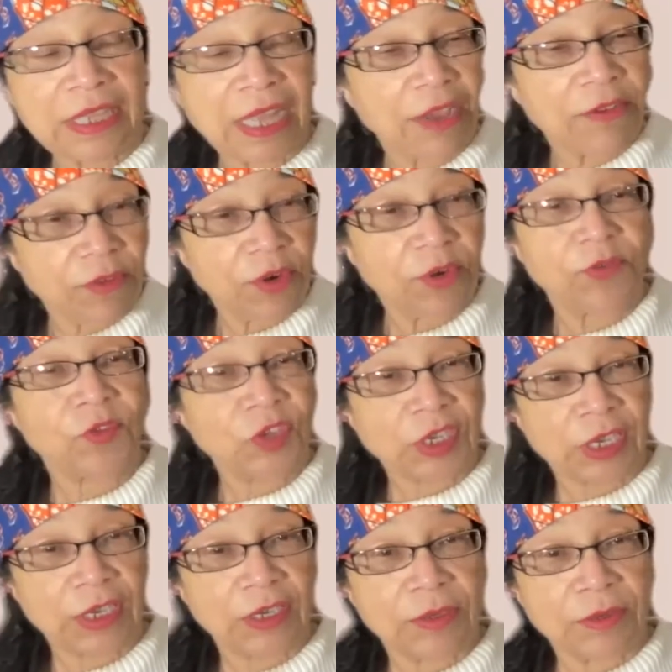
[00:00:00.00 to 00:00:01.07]
now for over a
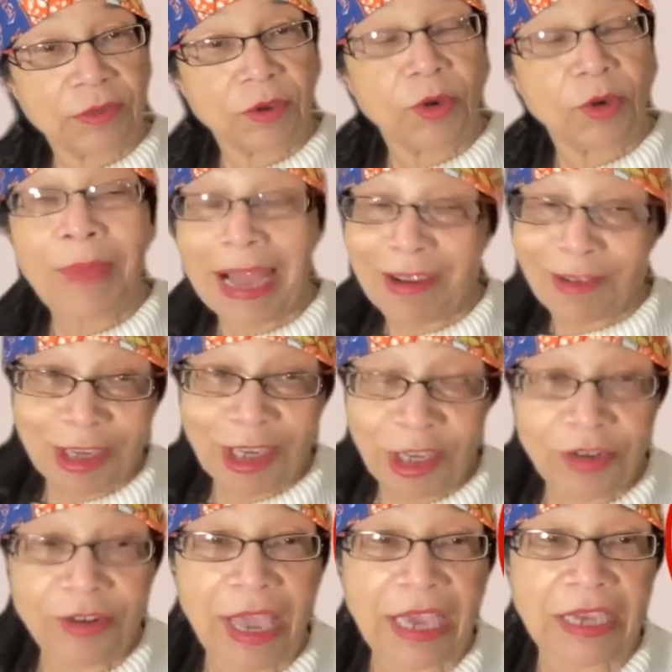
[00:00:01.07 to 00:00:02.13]
year, or about a
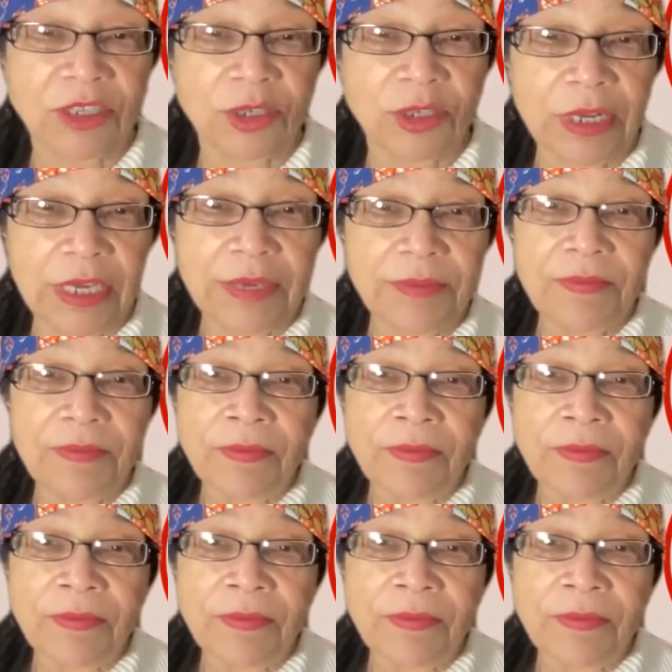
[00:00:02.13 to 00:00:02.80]
year actually.